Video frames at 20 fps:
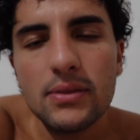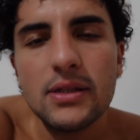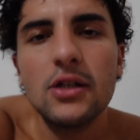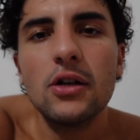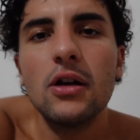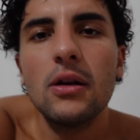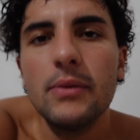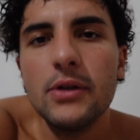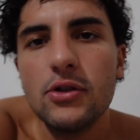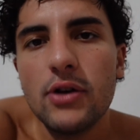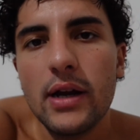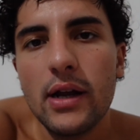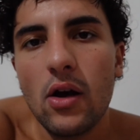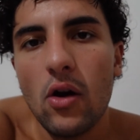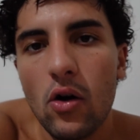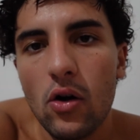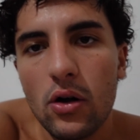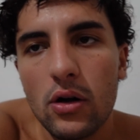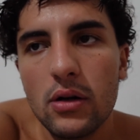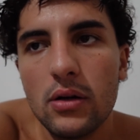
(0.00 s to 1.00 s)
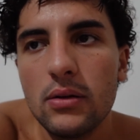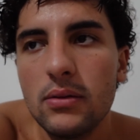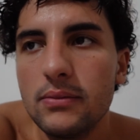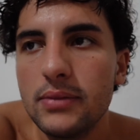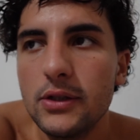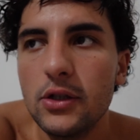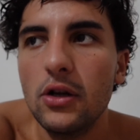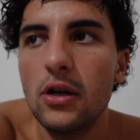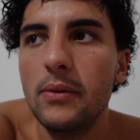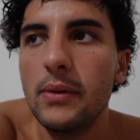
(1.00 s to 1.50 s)
still going to be training hard. I'm
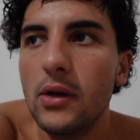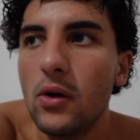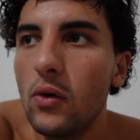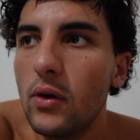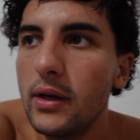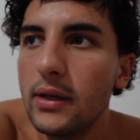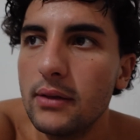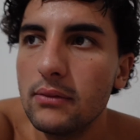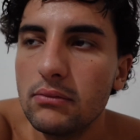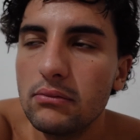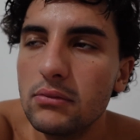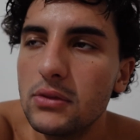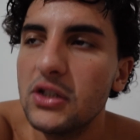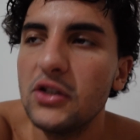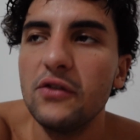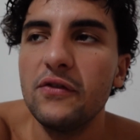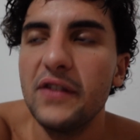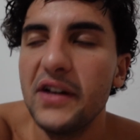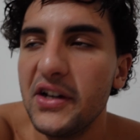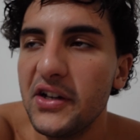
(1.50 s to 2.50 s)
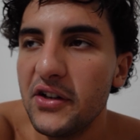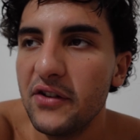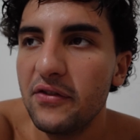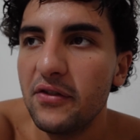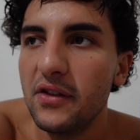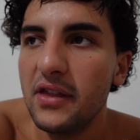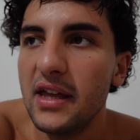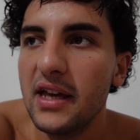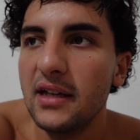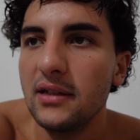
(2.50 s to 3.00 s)
still going to be going till failure
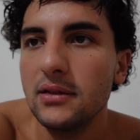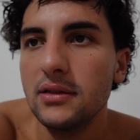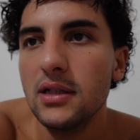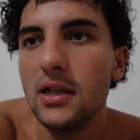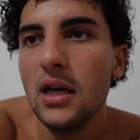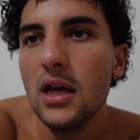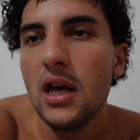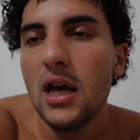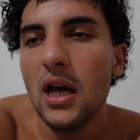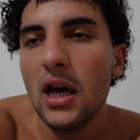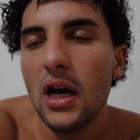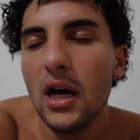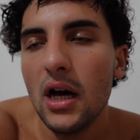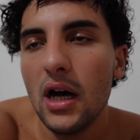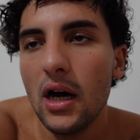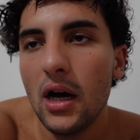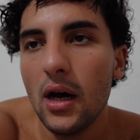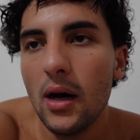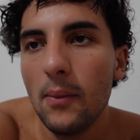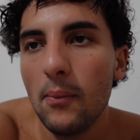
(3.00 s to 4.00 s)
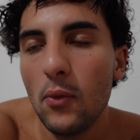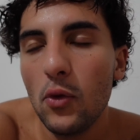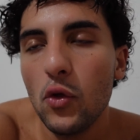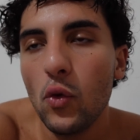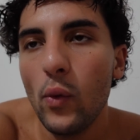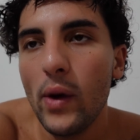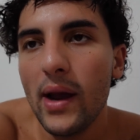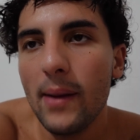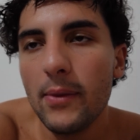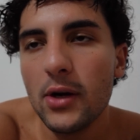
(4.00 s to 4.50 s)
for things. The
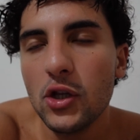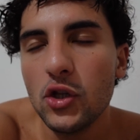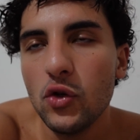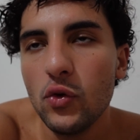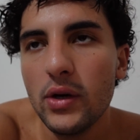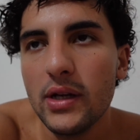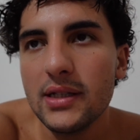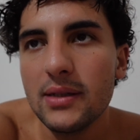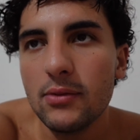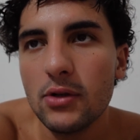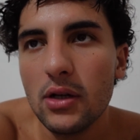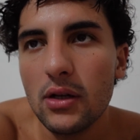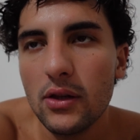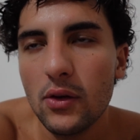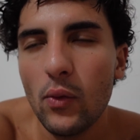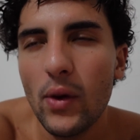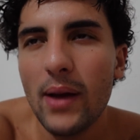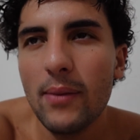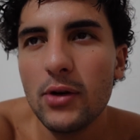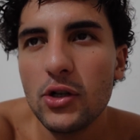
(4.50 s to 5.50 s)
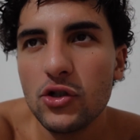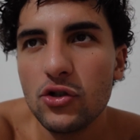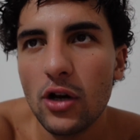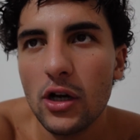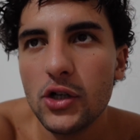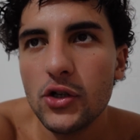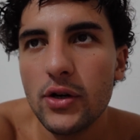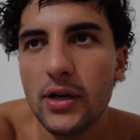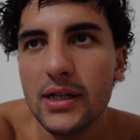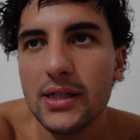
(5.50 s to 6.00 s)
way I'm going to do it is, the way I'm going to
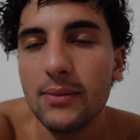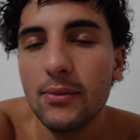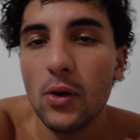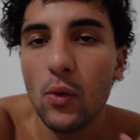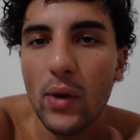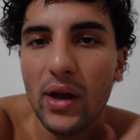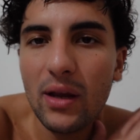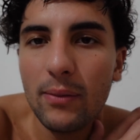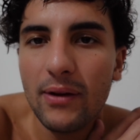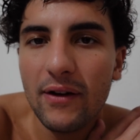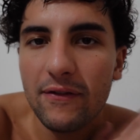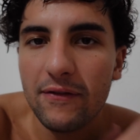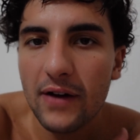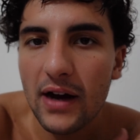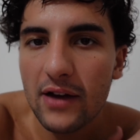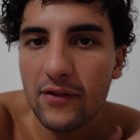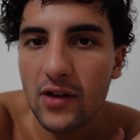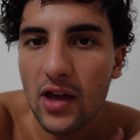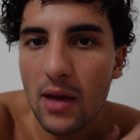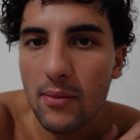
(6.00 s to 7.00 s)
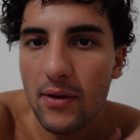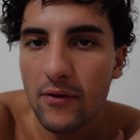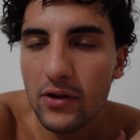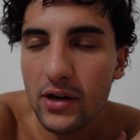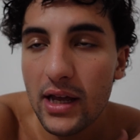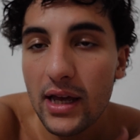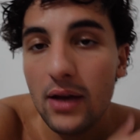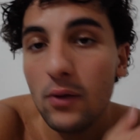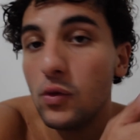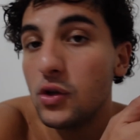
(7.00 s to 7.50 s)
structure it is I'm going to wake up at 5 a.m. every
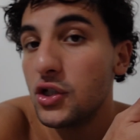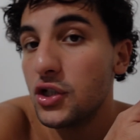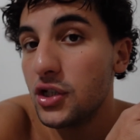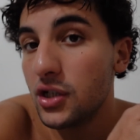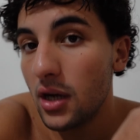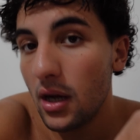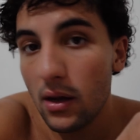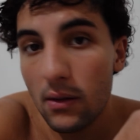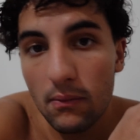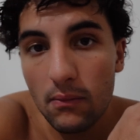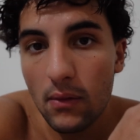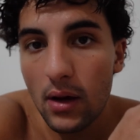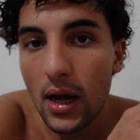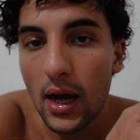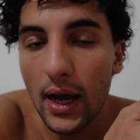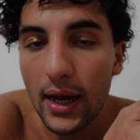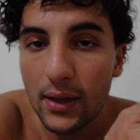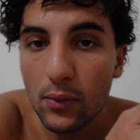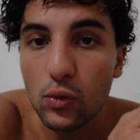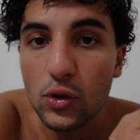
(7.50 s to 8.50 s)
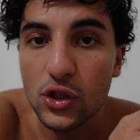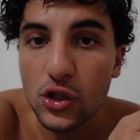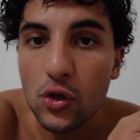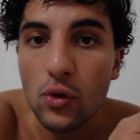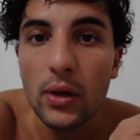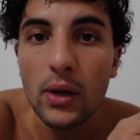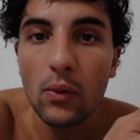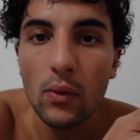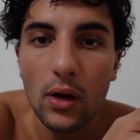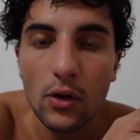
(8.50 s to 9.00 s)
day, which I was
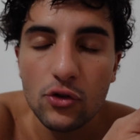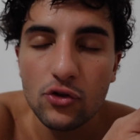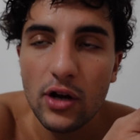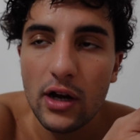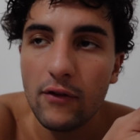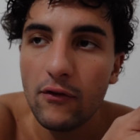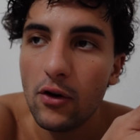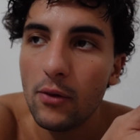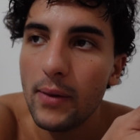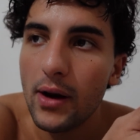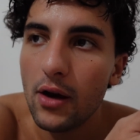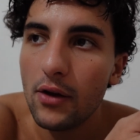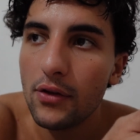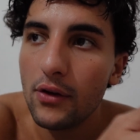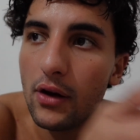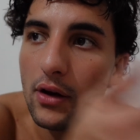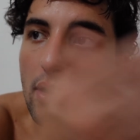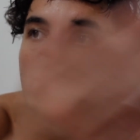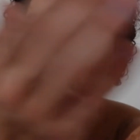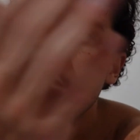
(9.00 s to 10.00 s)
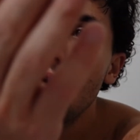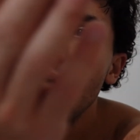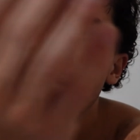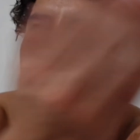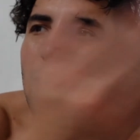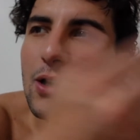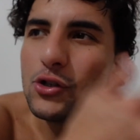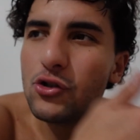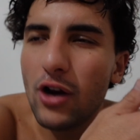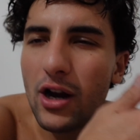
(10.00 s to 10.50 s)
doing when I was training for a marathon.
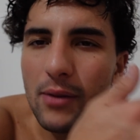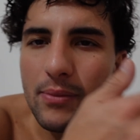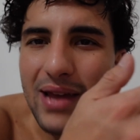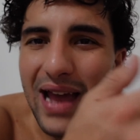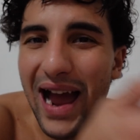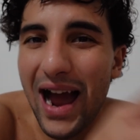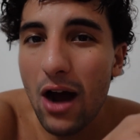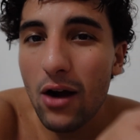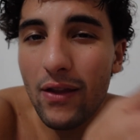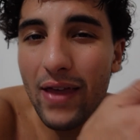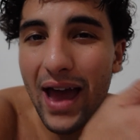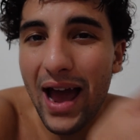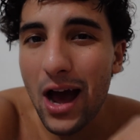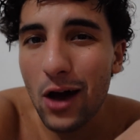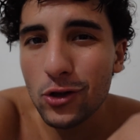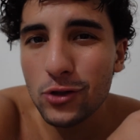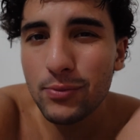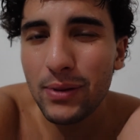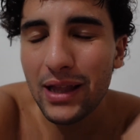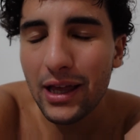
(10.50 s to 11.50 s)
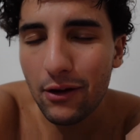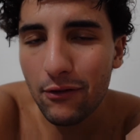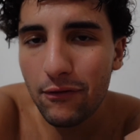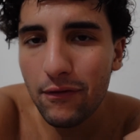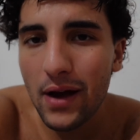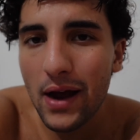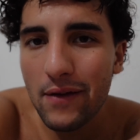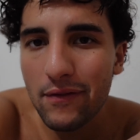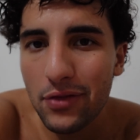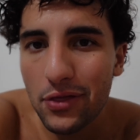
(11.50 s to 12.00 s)
Try to be out of the house by like
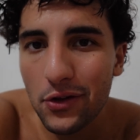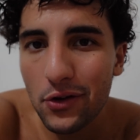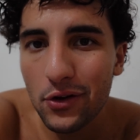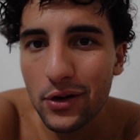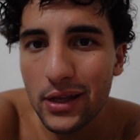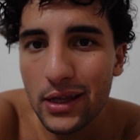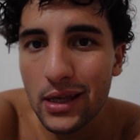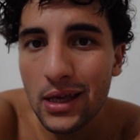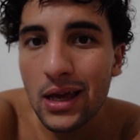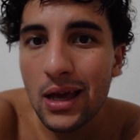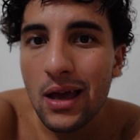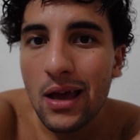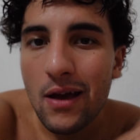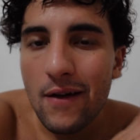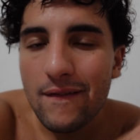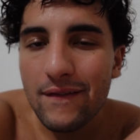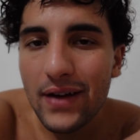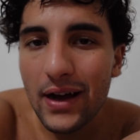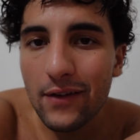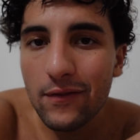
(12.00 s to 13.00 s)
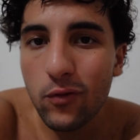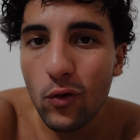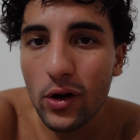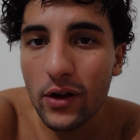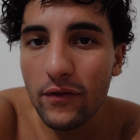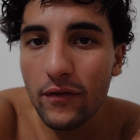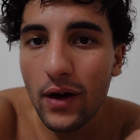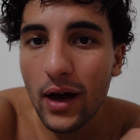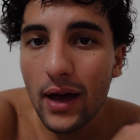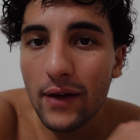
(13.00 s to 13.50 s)
5:30,
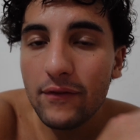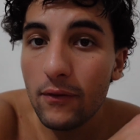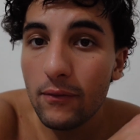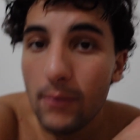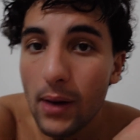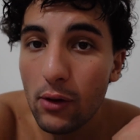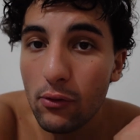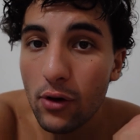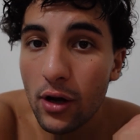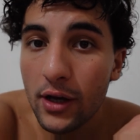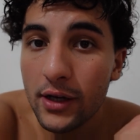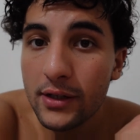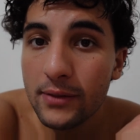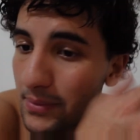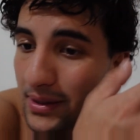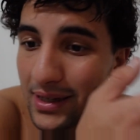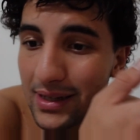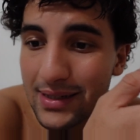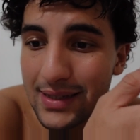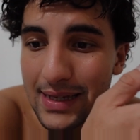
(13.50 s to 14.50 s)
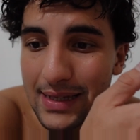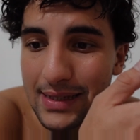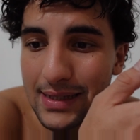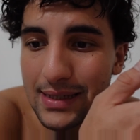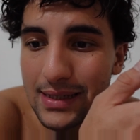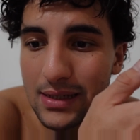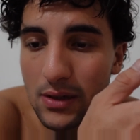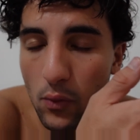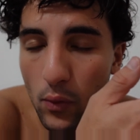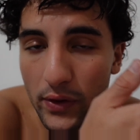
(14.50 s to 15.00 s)
5:45 my run, because
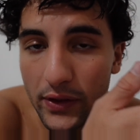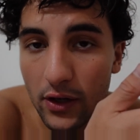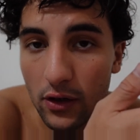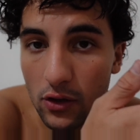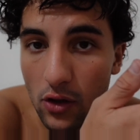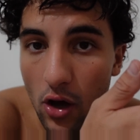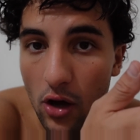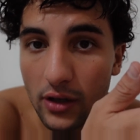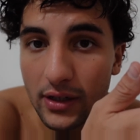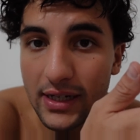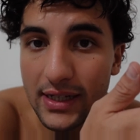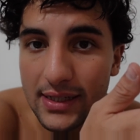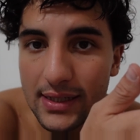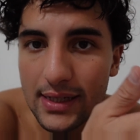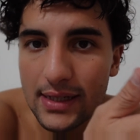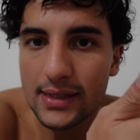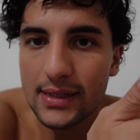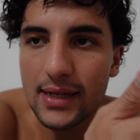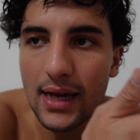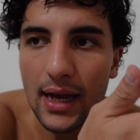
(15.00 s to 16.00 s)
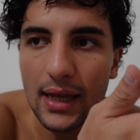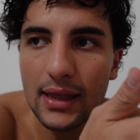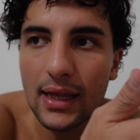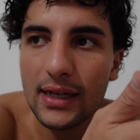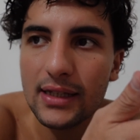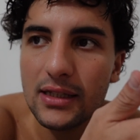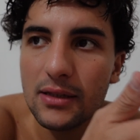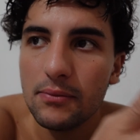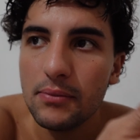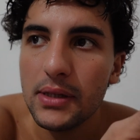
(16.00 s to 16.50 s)
it's when they're long distance. I
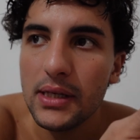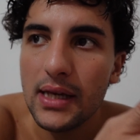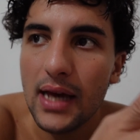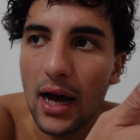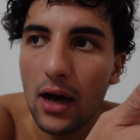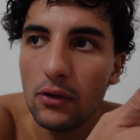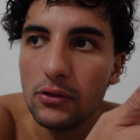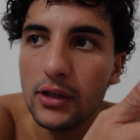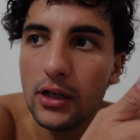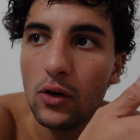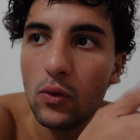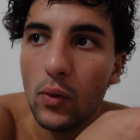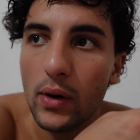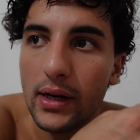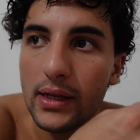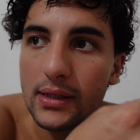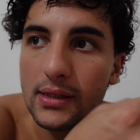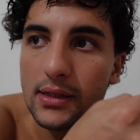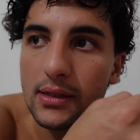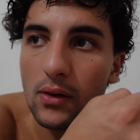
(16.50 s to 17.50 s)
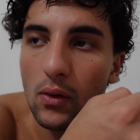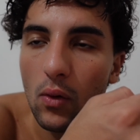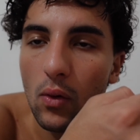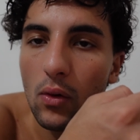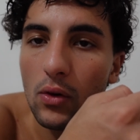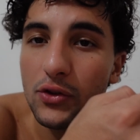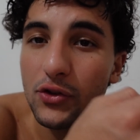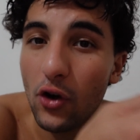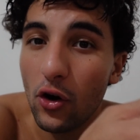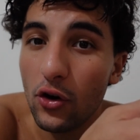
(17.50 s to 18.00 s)
like to be out there when it's
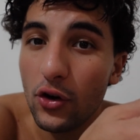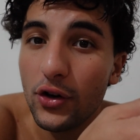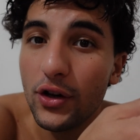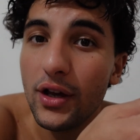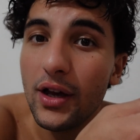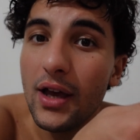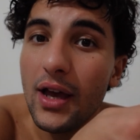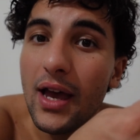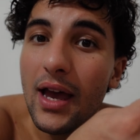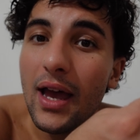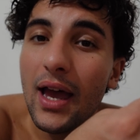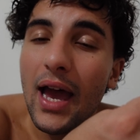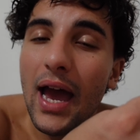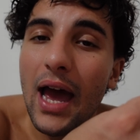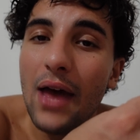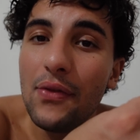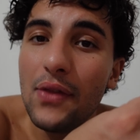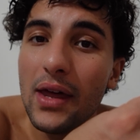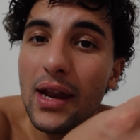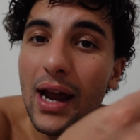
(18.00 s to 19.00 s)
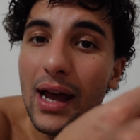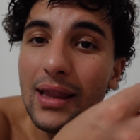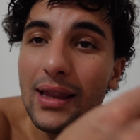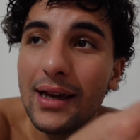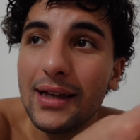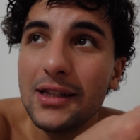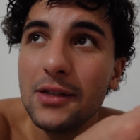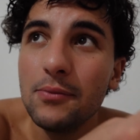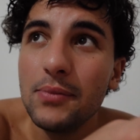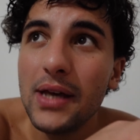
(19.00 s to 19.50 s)
dark, and then I
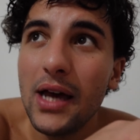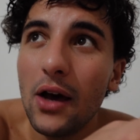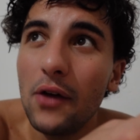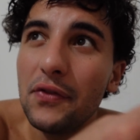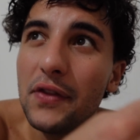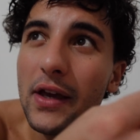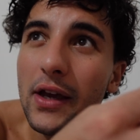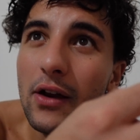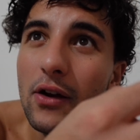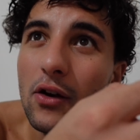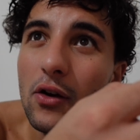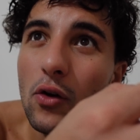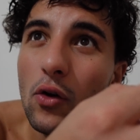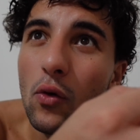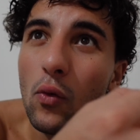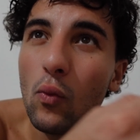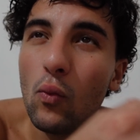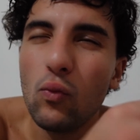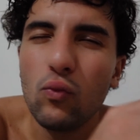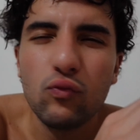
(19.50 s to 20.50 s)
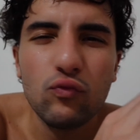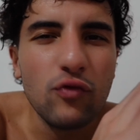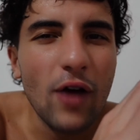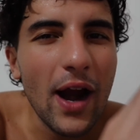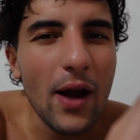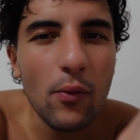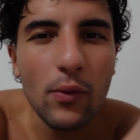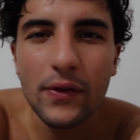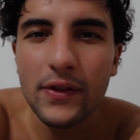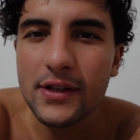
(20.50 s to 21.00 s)
like to be out there
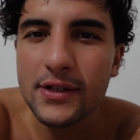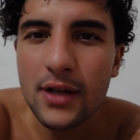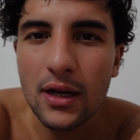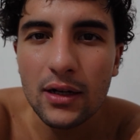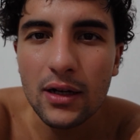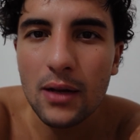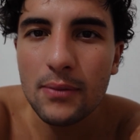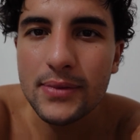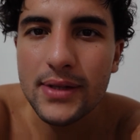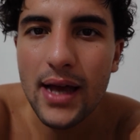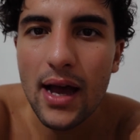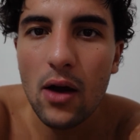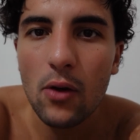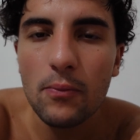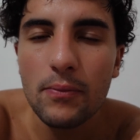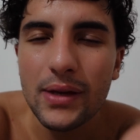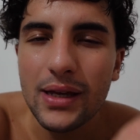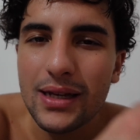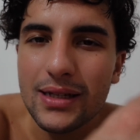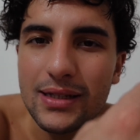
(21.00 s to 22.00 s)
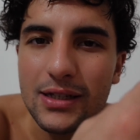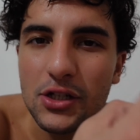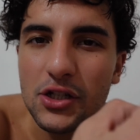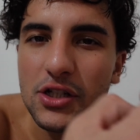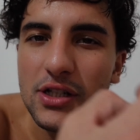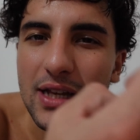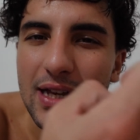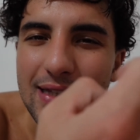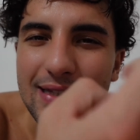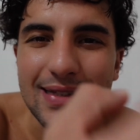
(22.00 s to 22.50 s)
right when the sun comes out, because
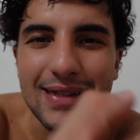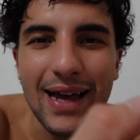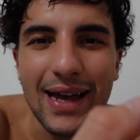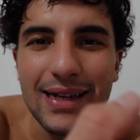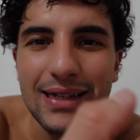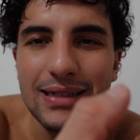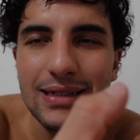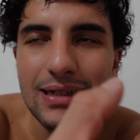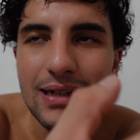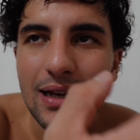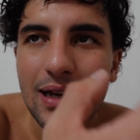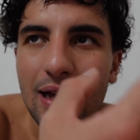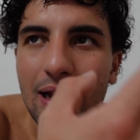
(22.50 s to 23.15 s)
it's nice.